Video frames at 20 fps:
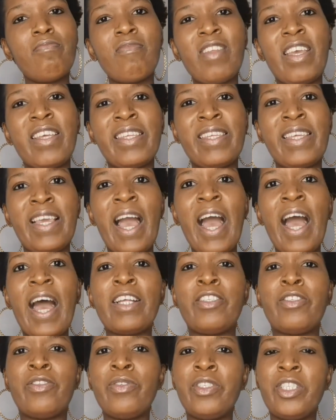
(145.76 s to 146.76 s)
yeah,
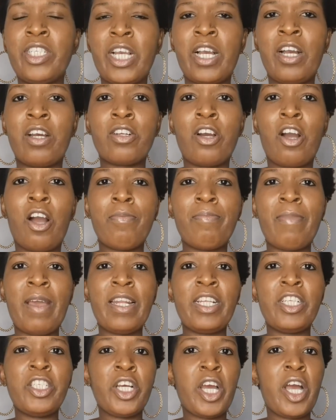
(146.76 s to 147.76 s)
do check out Carb
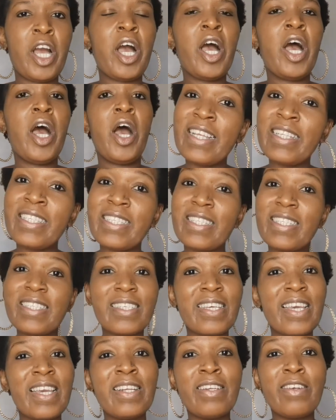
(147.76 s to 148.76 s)
Manager. Let's
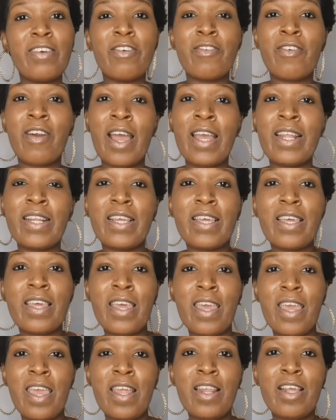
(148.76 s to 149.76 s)
get right
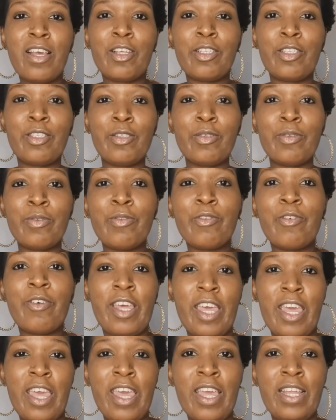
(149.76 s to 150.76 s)
into
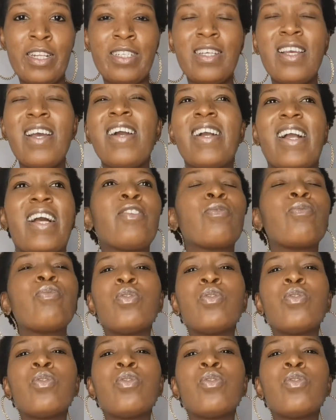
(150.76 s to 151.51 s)
it, guys.